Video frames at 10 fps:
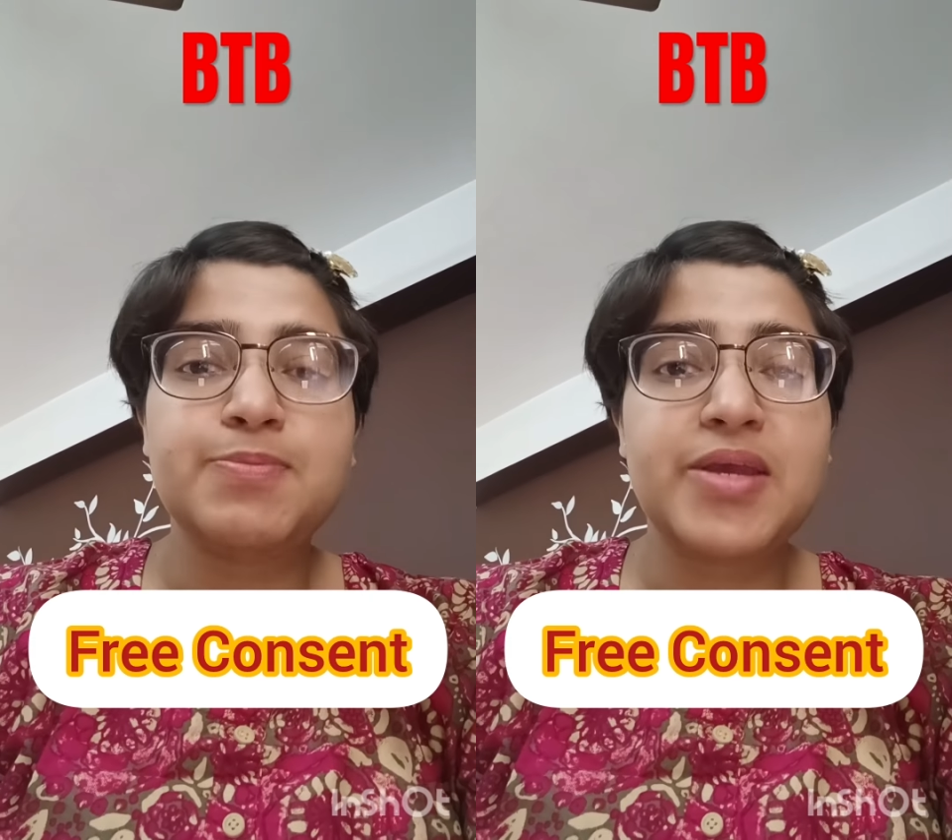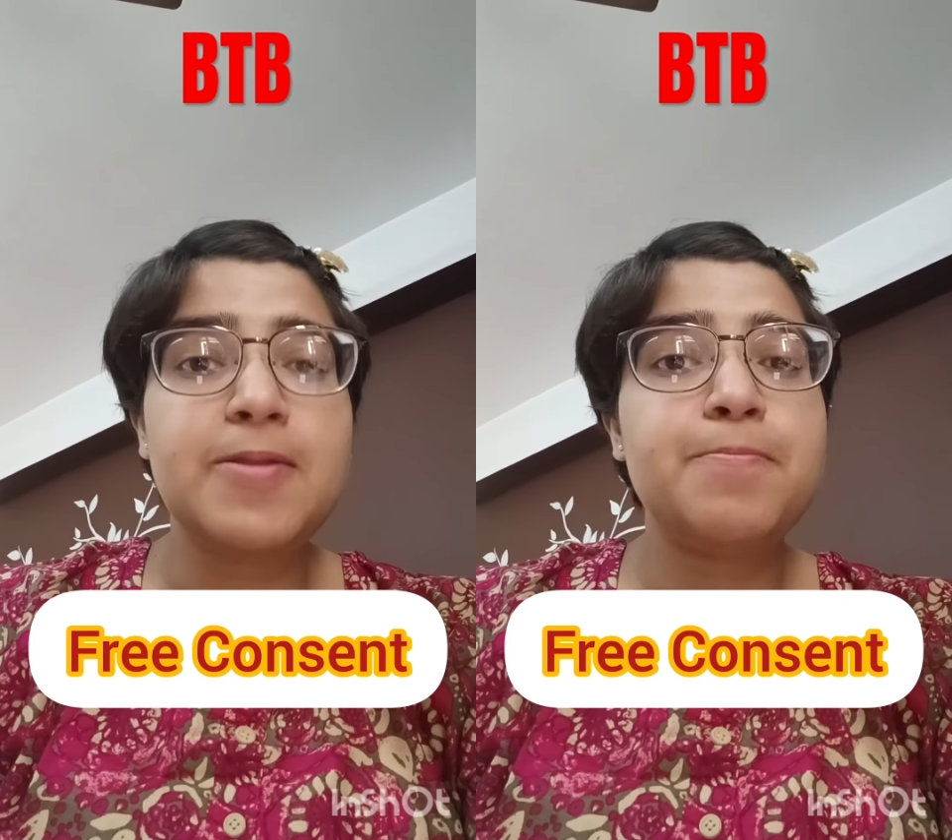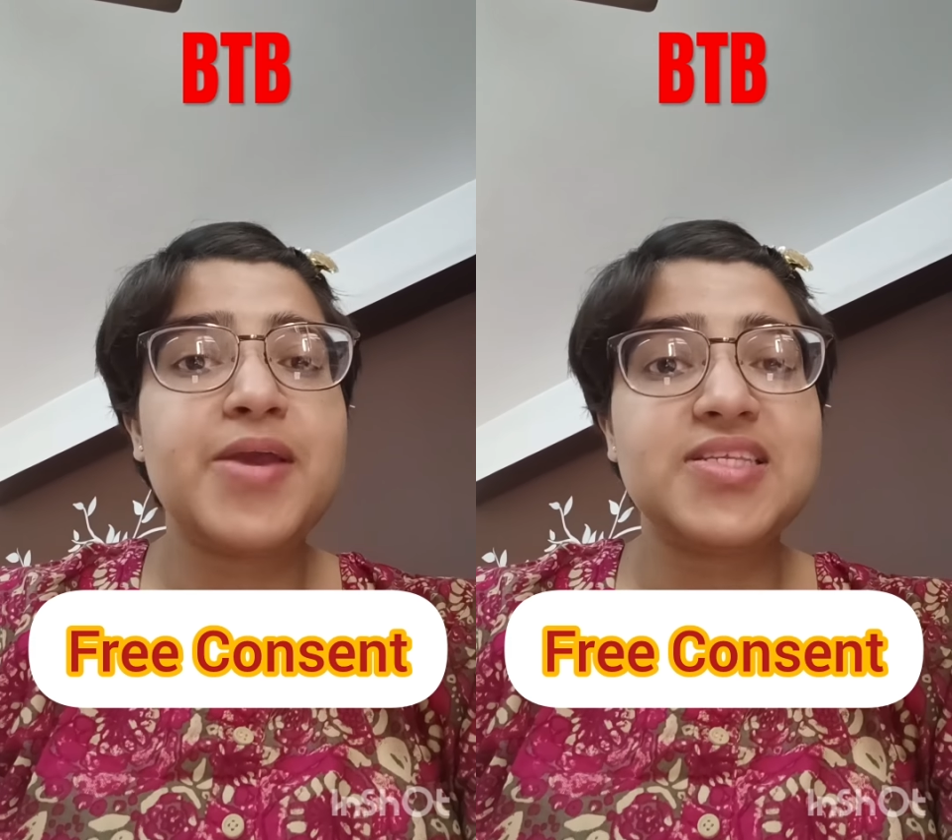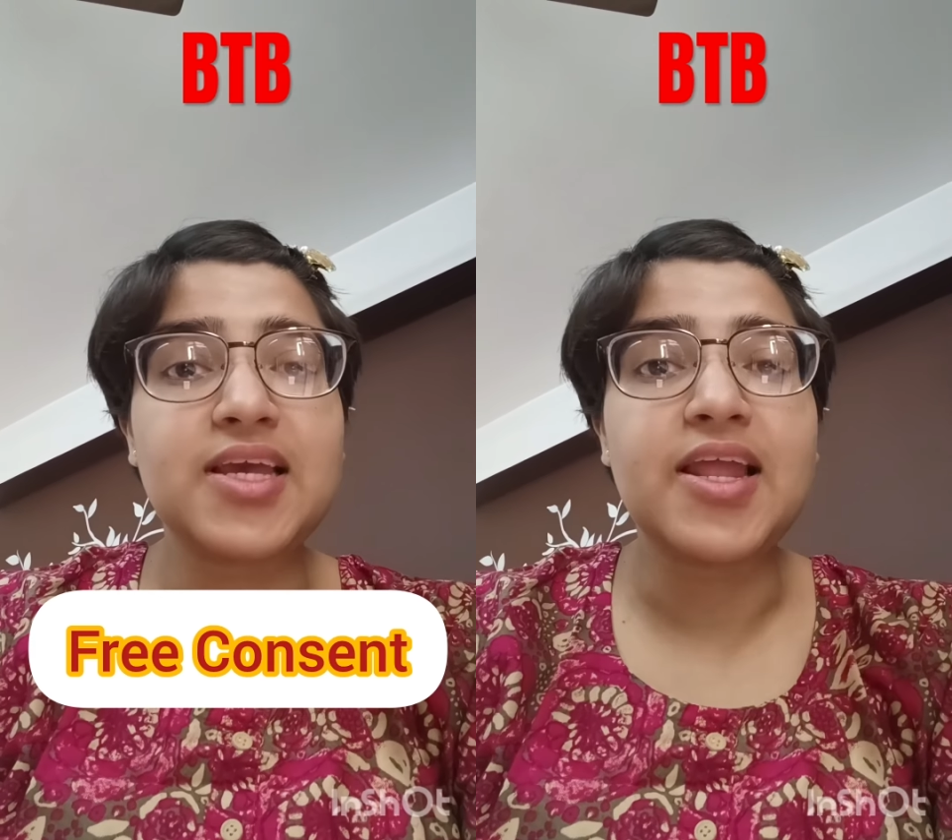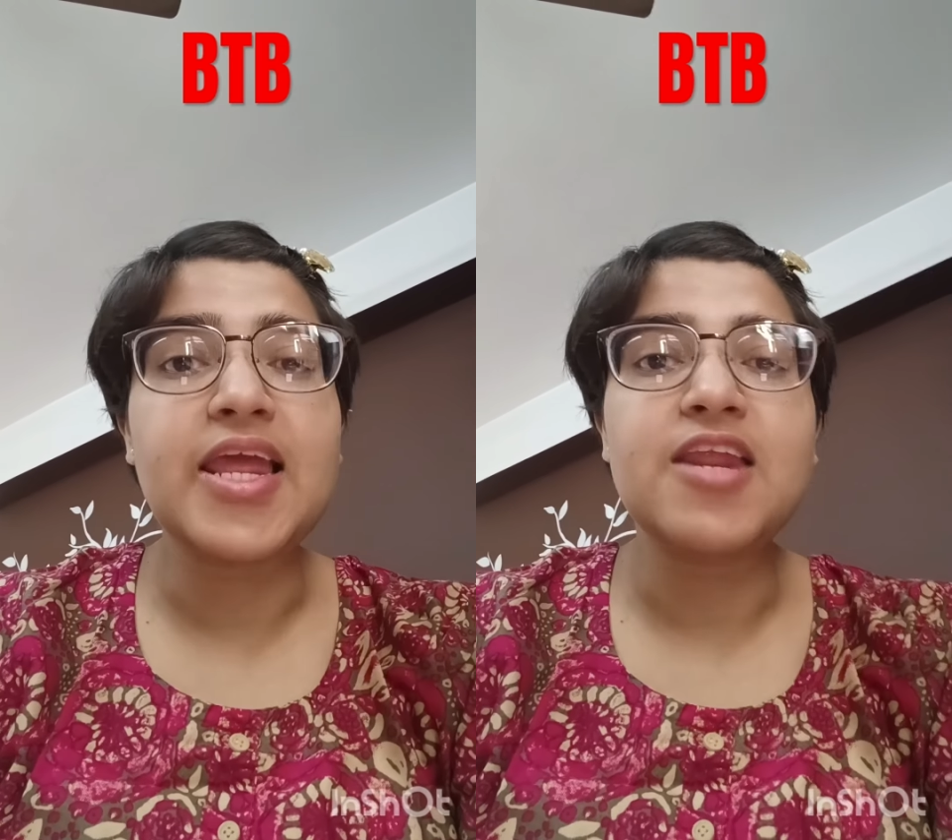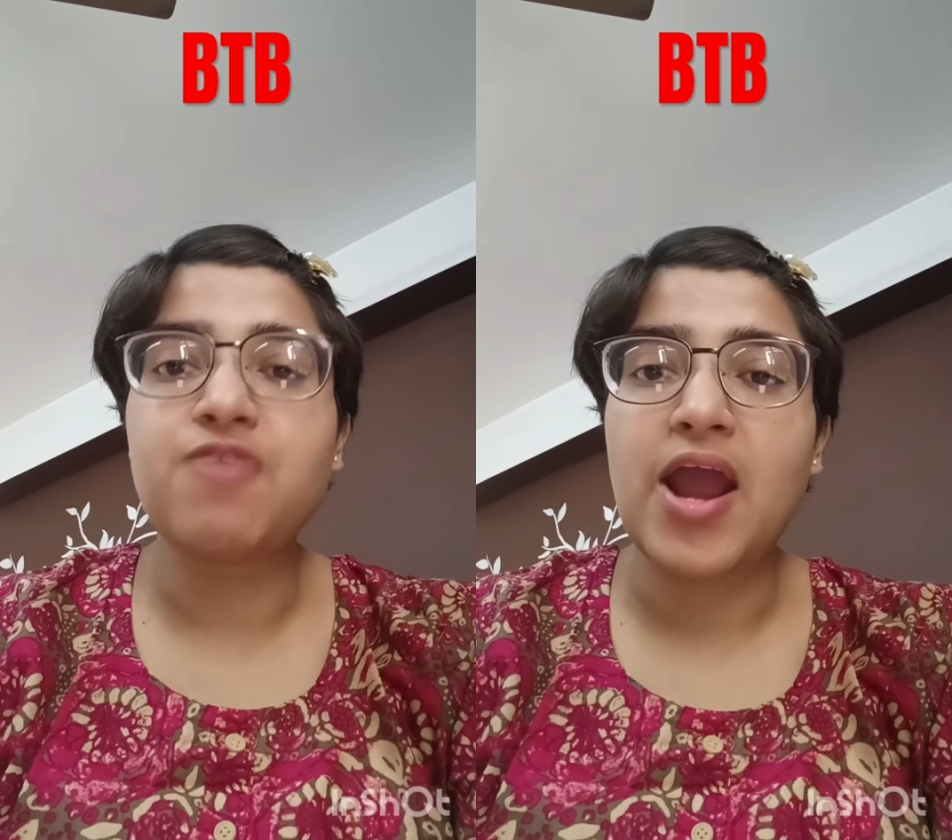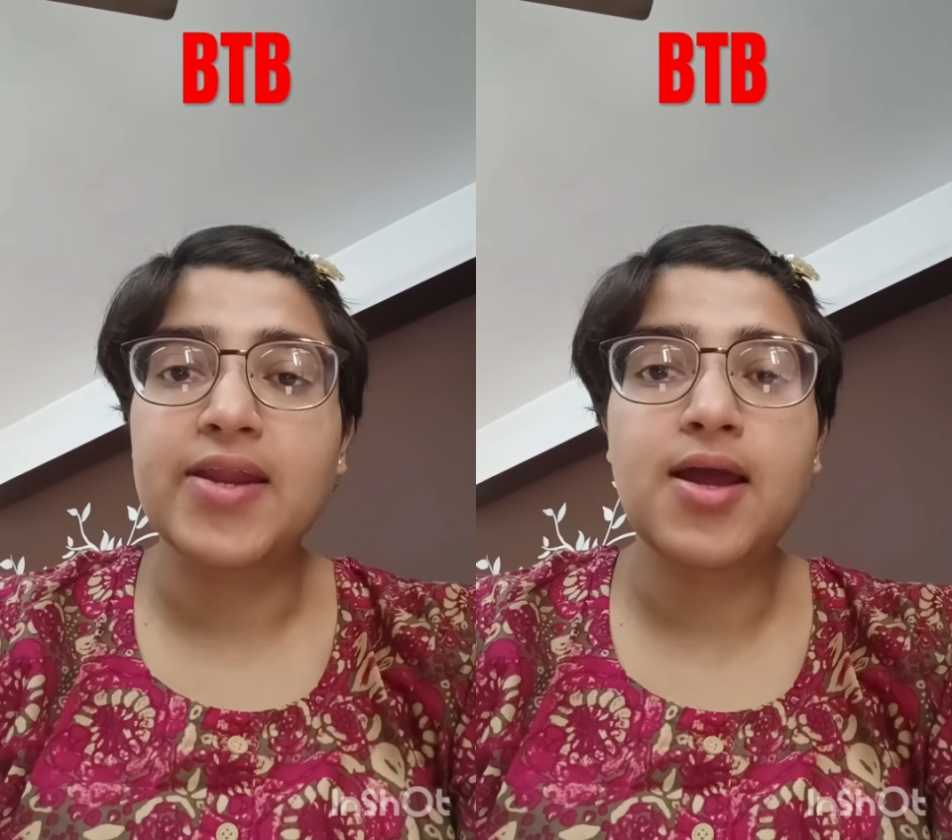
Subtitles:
been basically defined